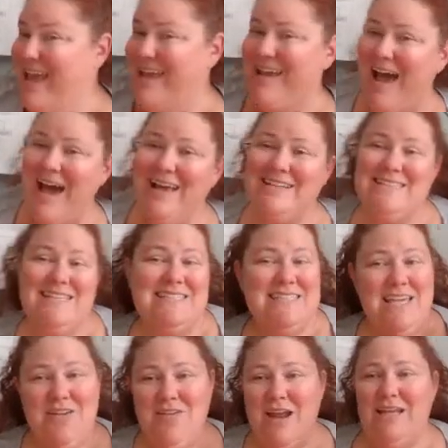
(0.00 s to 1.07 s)
hey guys, let's
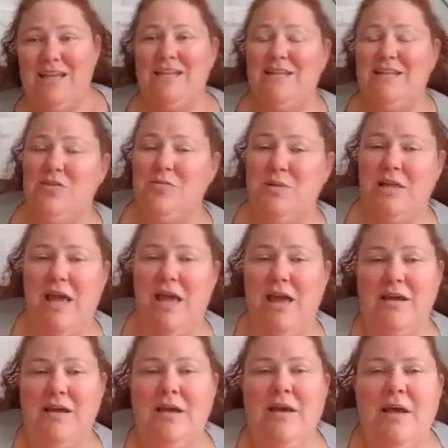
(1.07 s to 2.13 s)
get ready to duplicate.